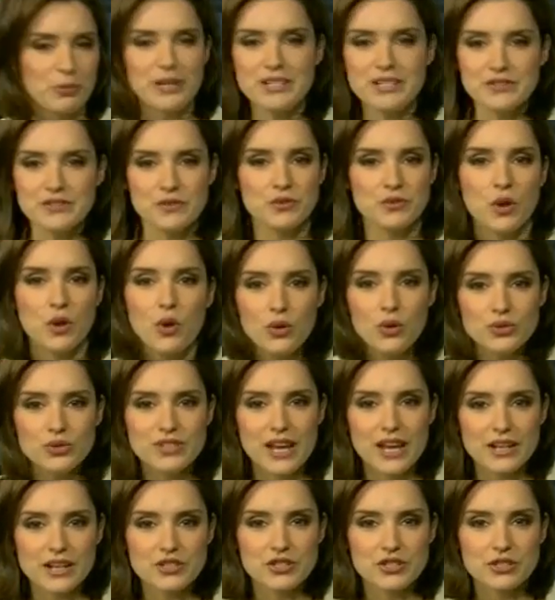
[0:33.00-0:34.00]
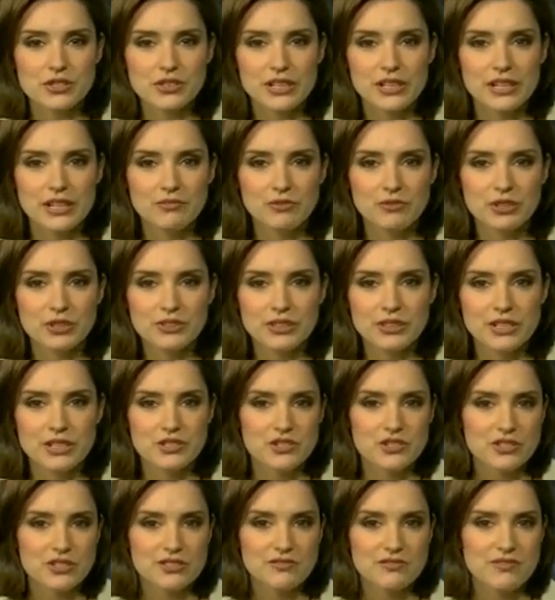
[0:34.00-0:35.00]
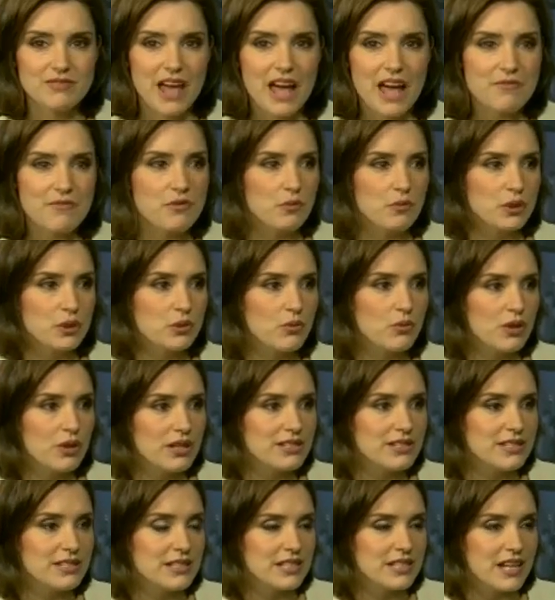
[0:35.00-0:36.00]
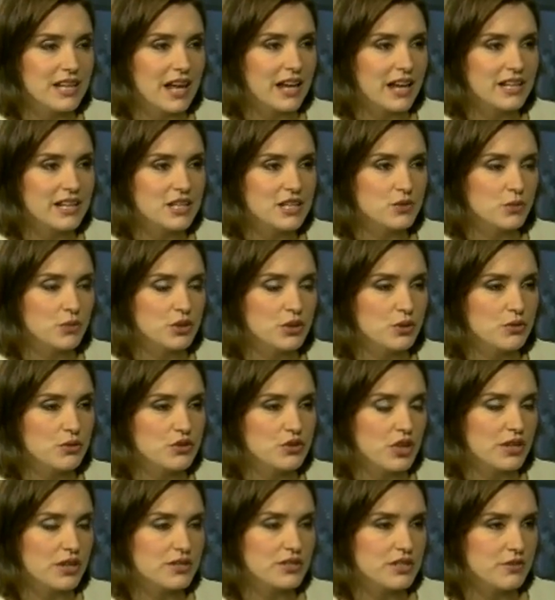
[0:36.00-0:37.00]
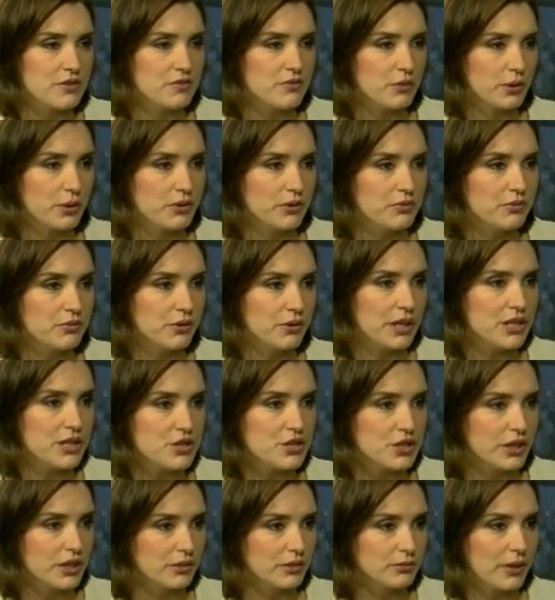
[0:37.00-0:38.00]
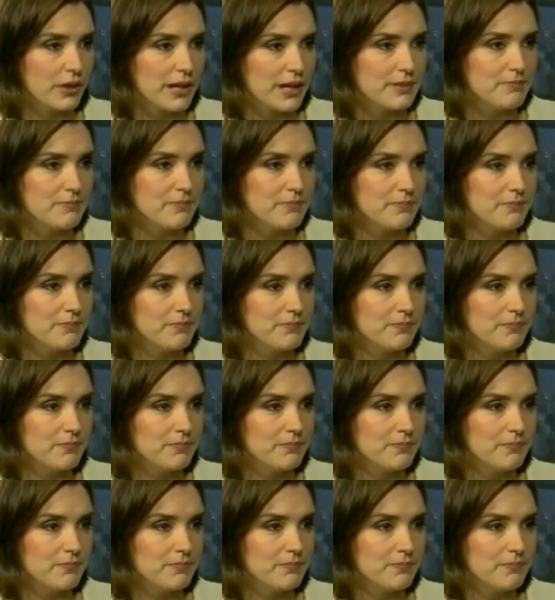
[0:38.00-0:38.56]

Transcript: price of gold's actually really just half of what it was in the 80s when you adjust it for inflation, right?